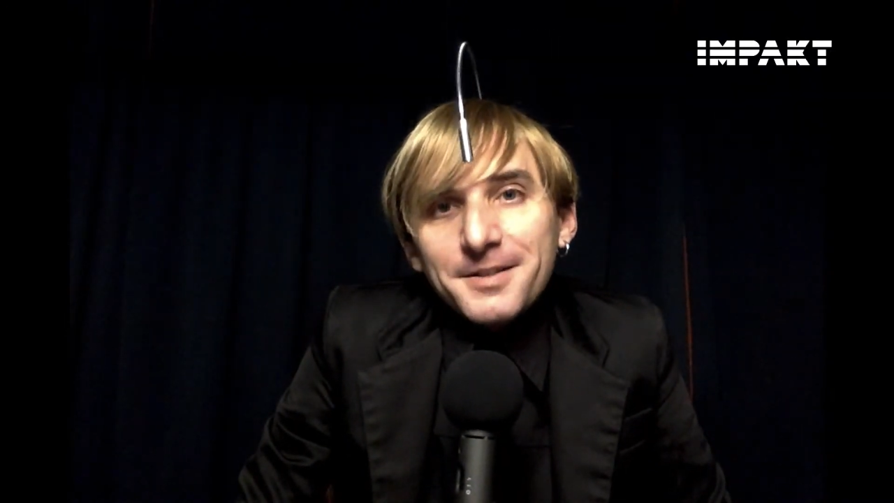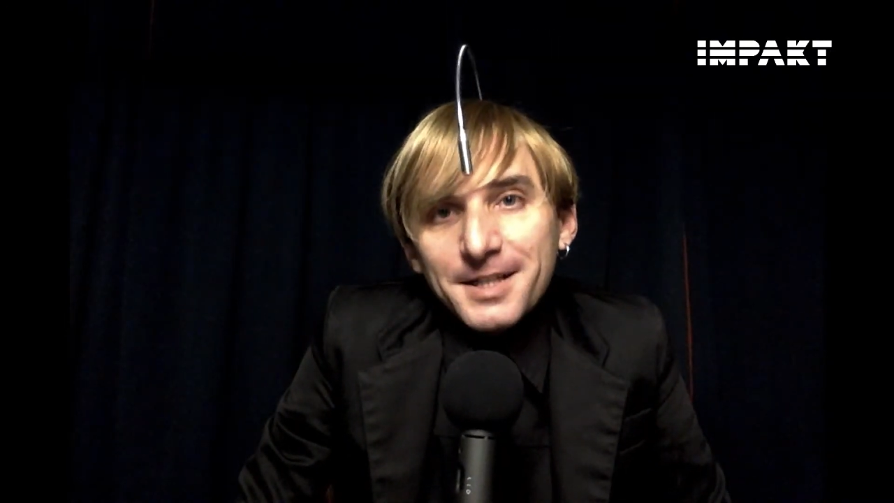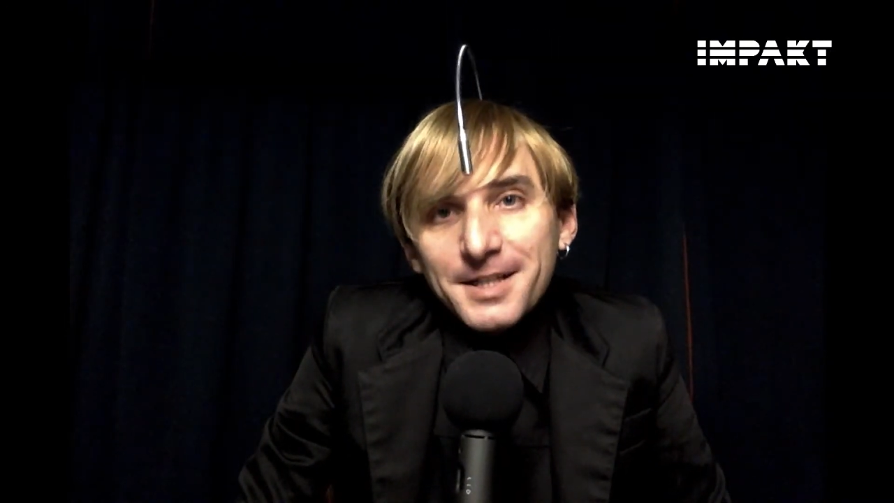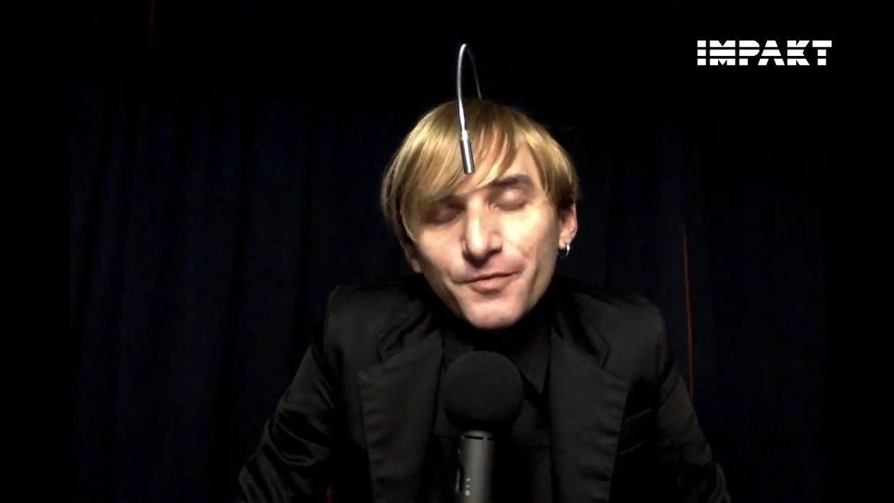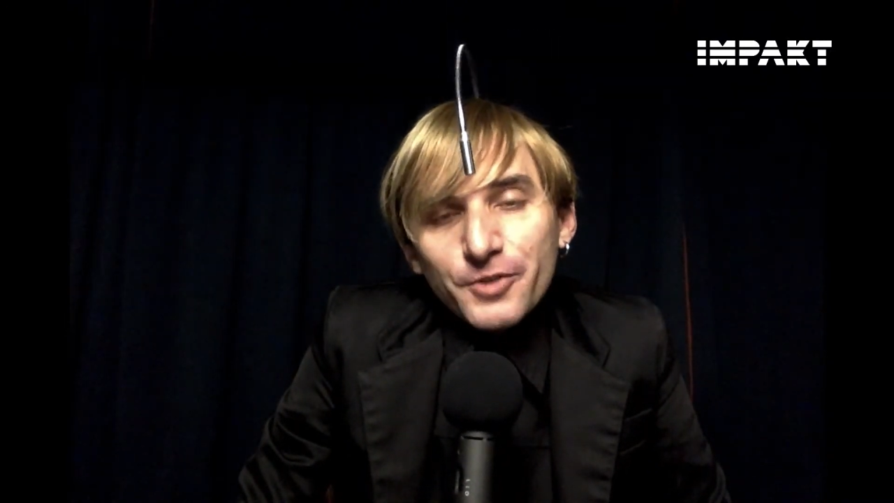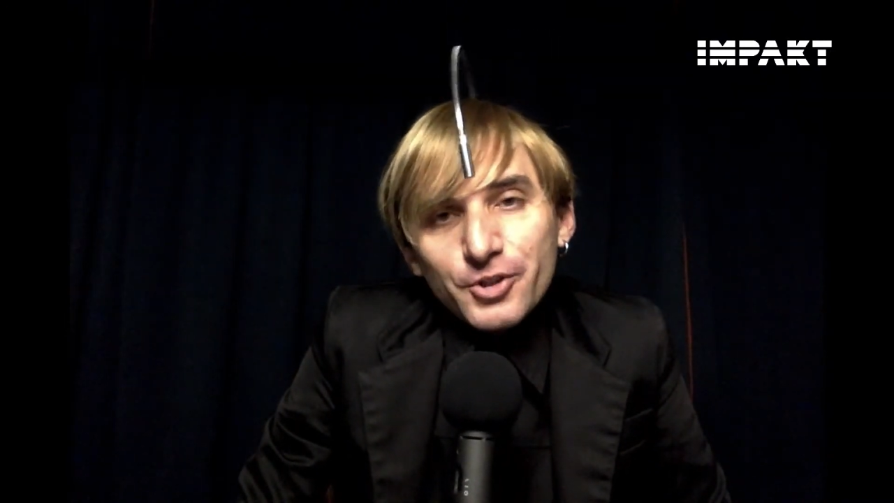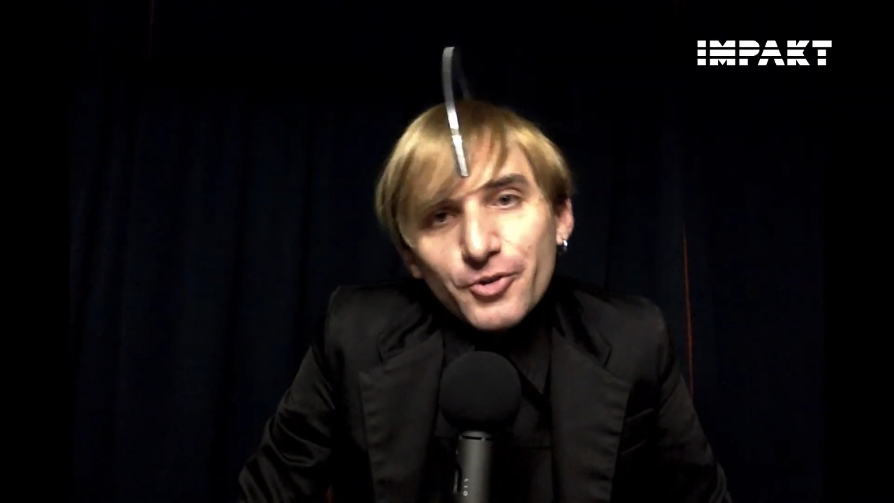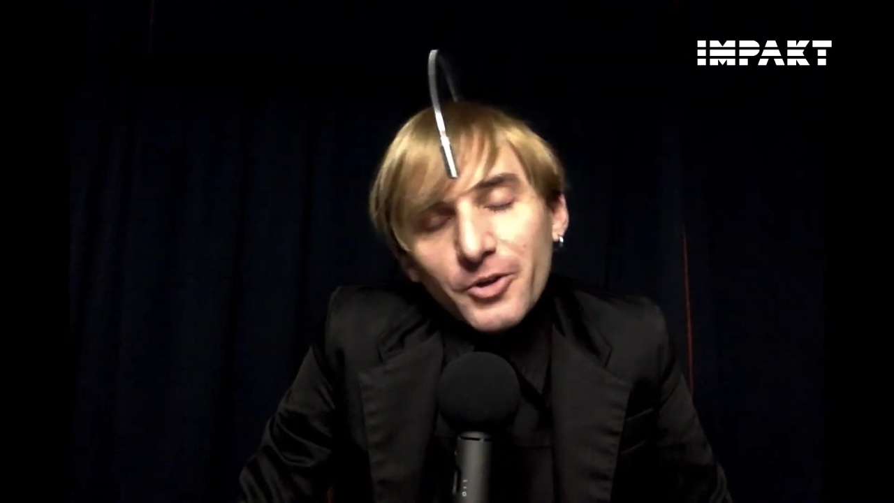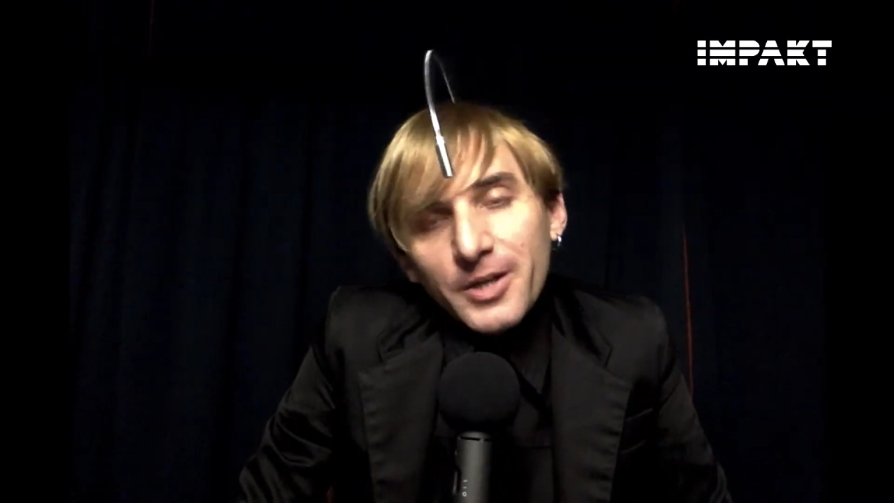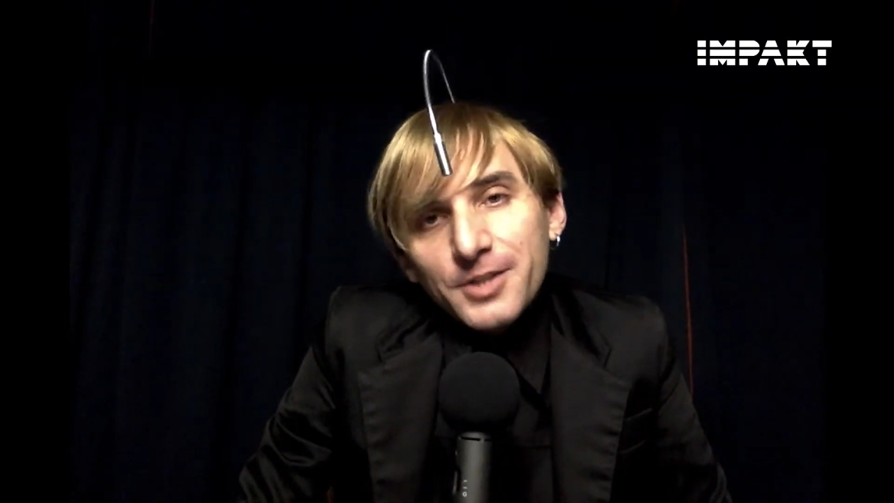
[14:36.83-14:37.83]
That's for sure
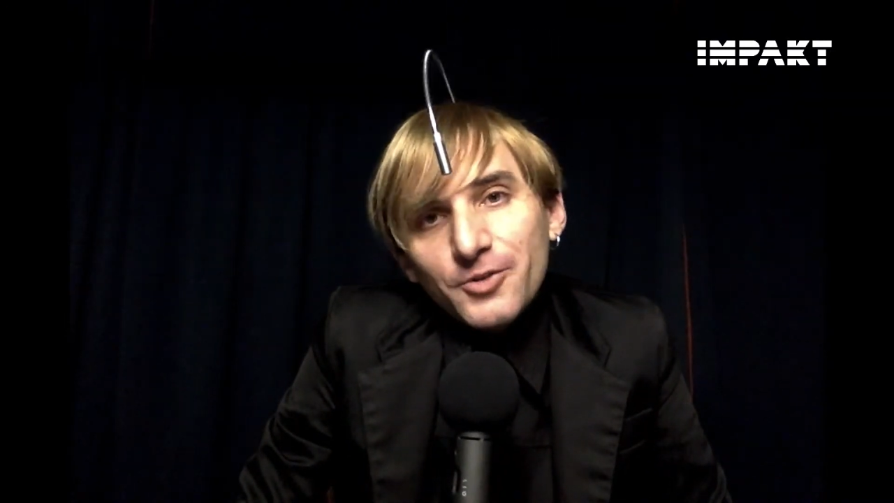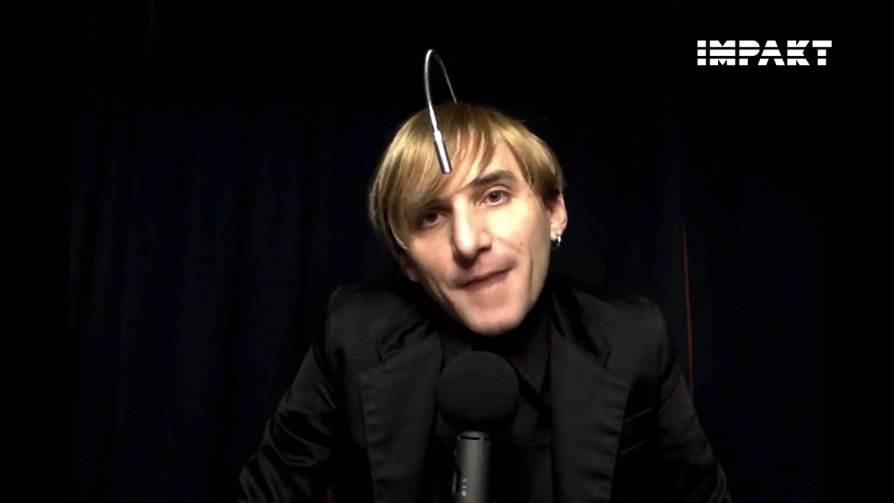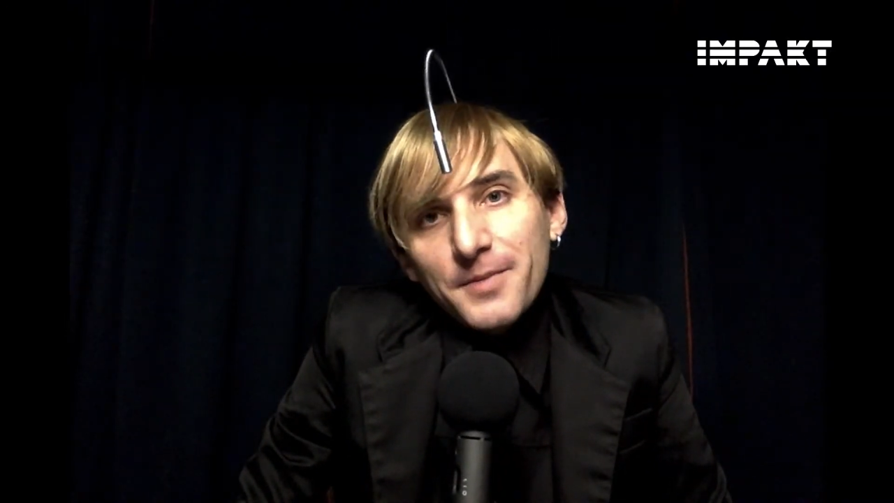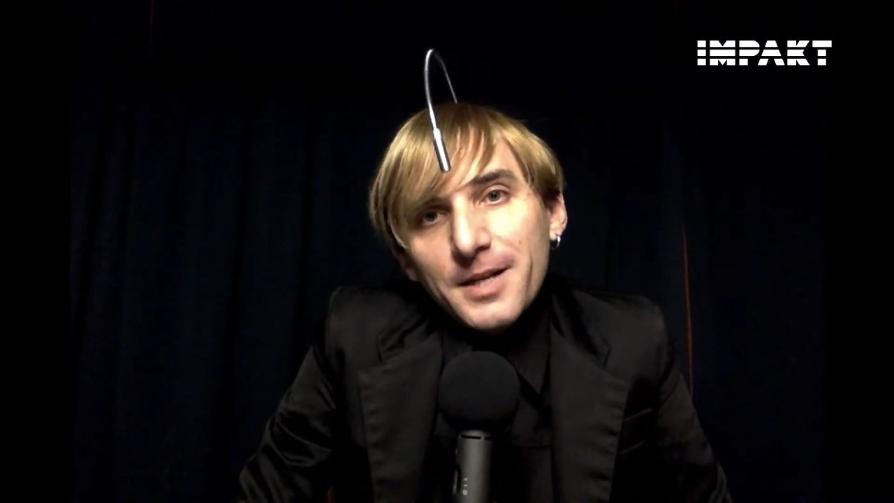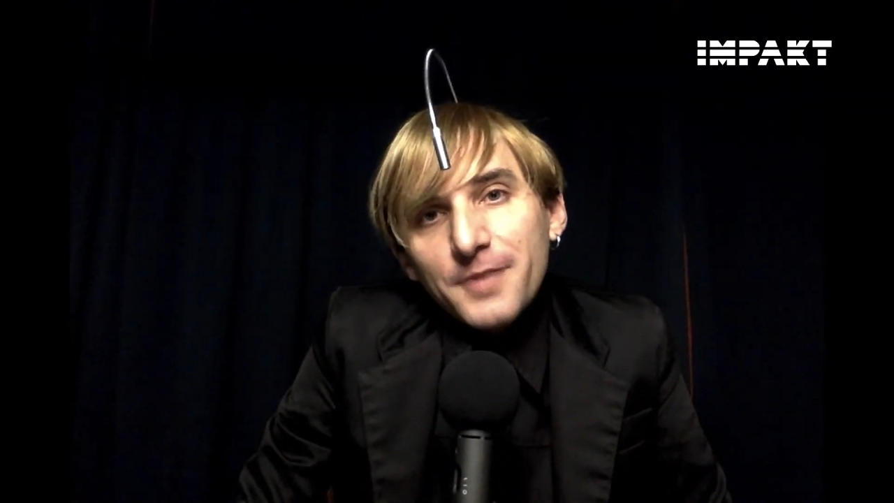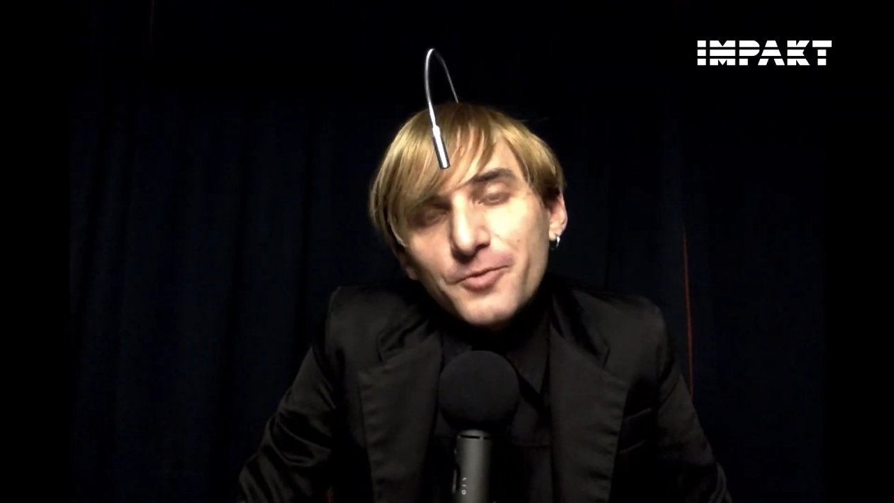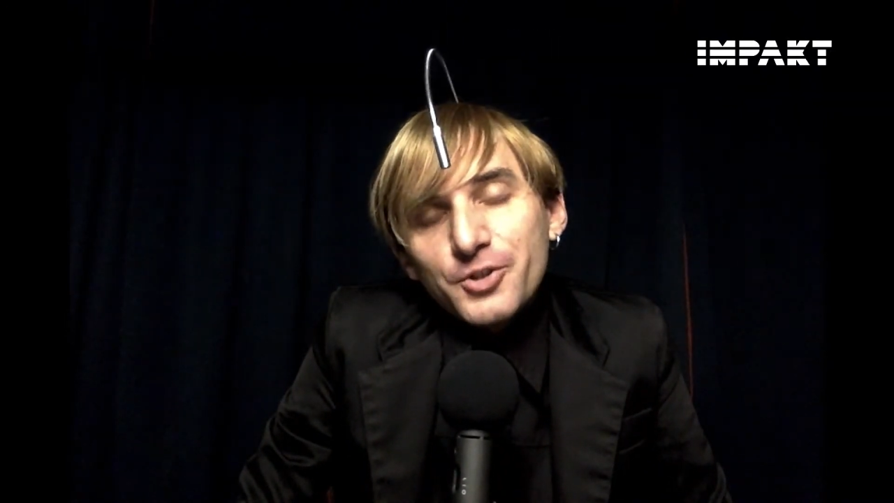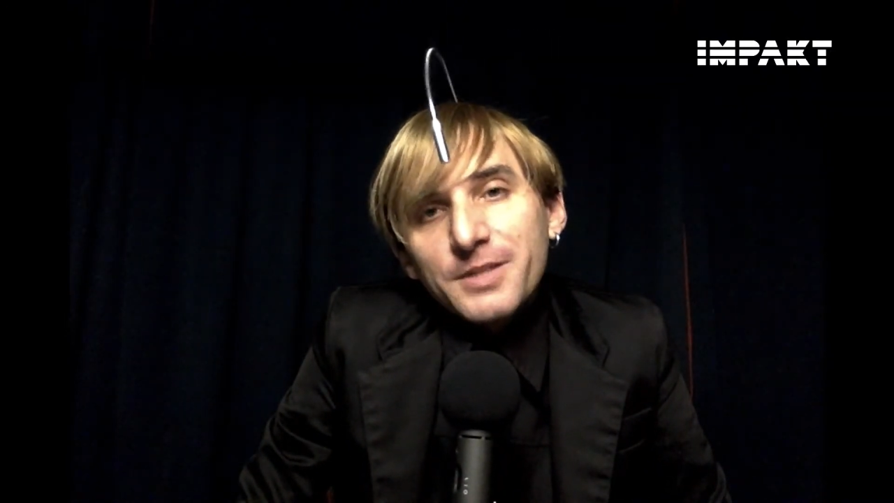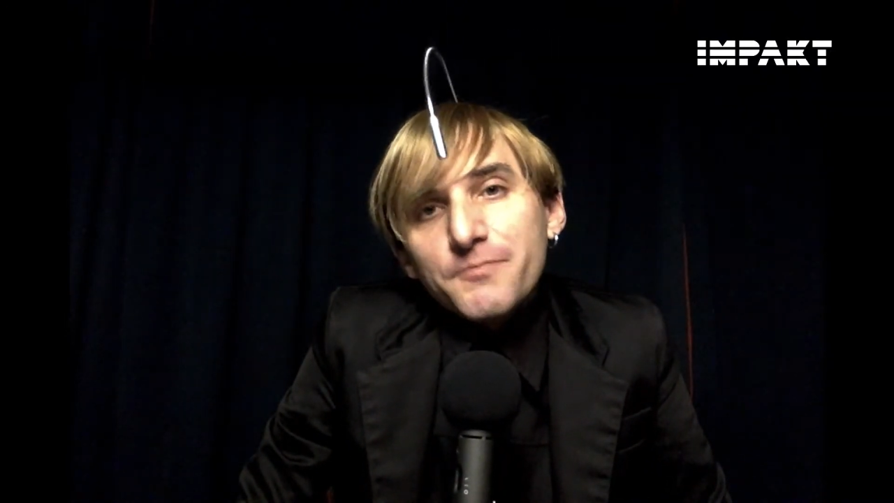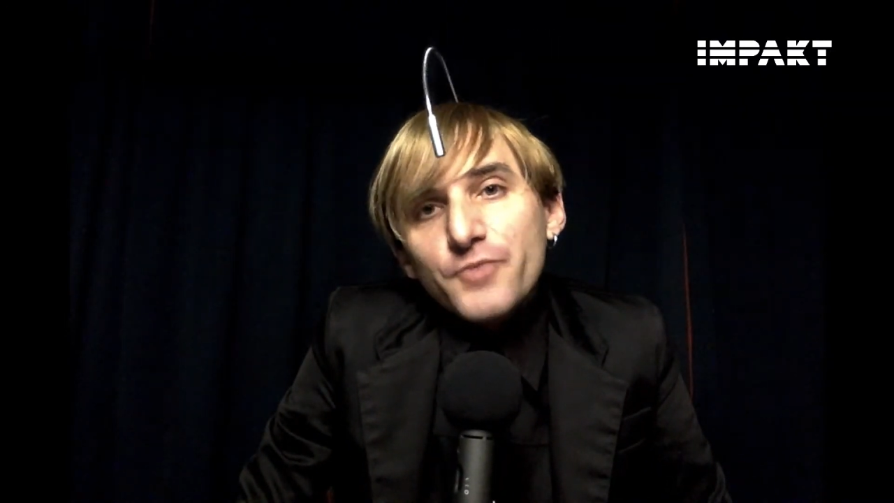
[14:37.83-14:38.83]
going to happen, and we
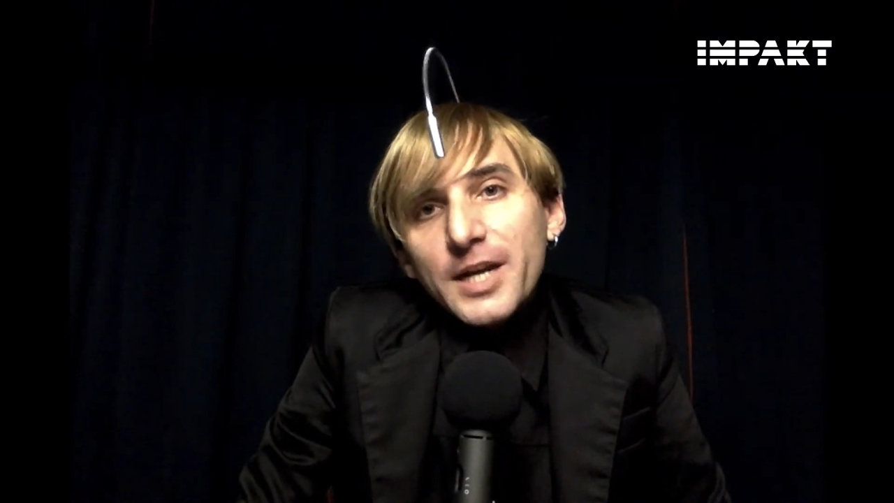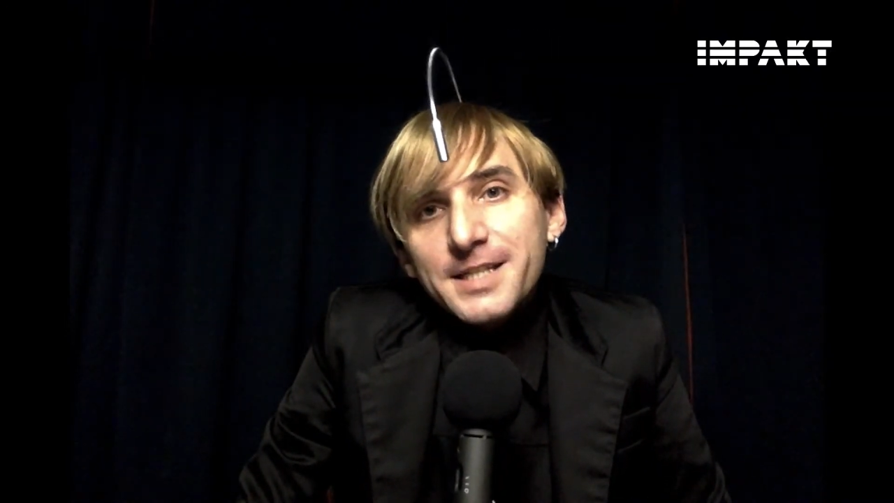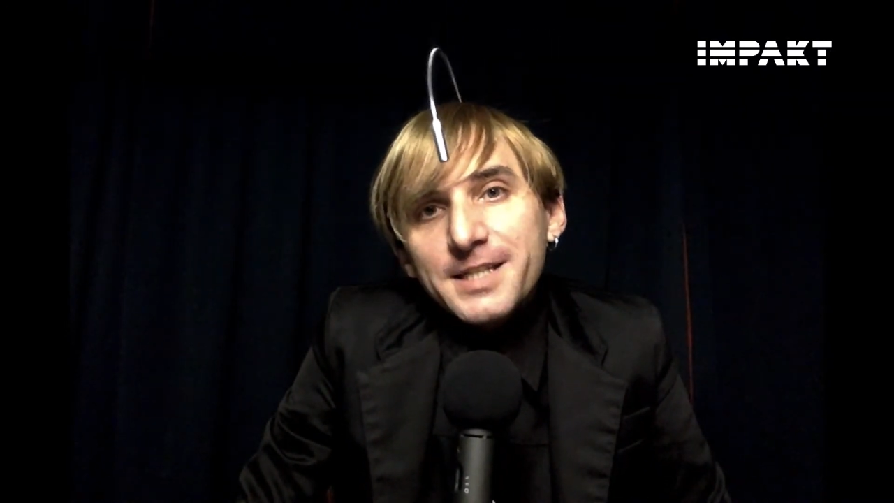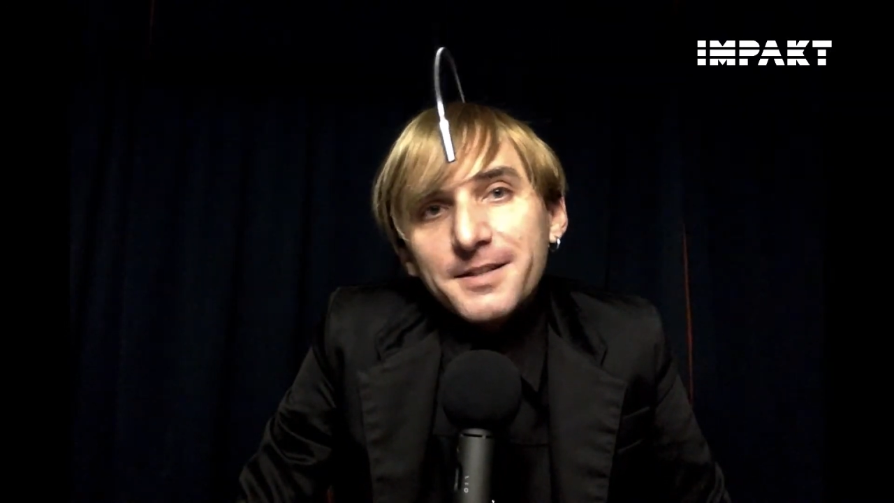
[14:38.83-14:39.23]
should embrace it,